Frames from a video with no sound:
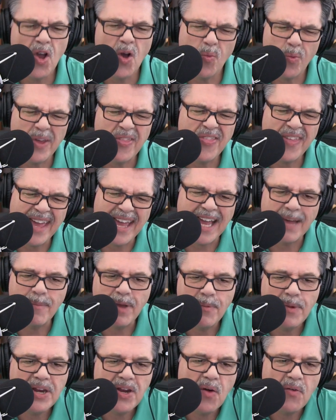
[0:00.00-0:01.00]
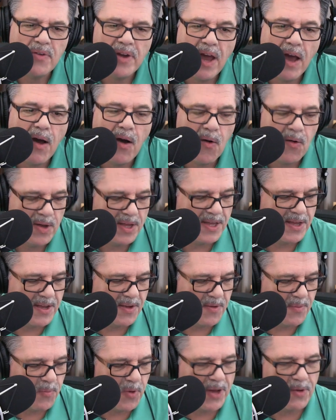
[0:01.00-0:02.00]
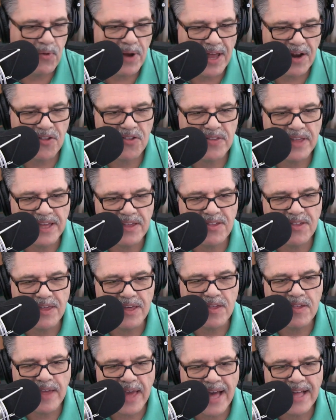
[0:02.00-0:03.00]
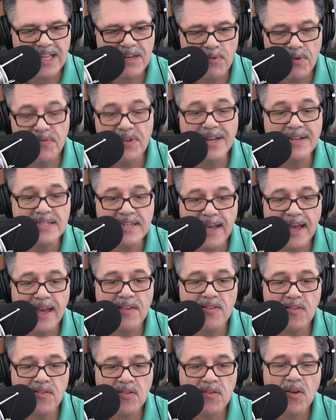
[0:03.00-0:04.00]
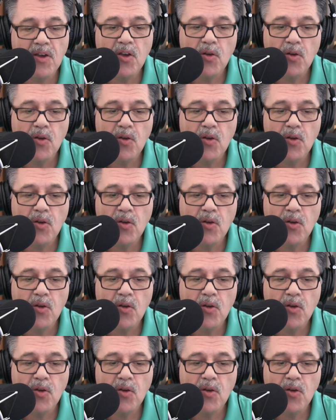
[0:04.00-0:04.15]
We think, I mean, we don't know yeah. what rattlesnakes see exactly. We've done tests.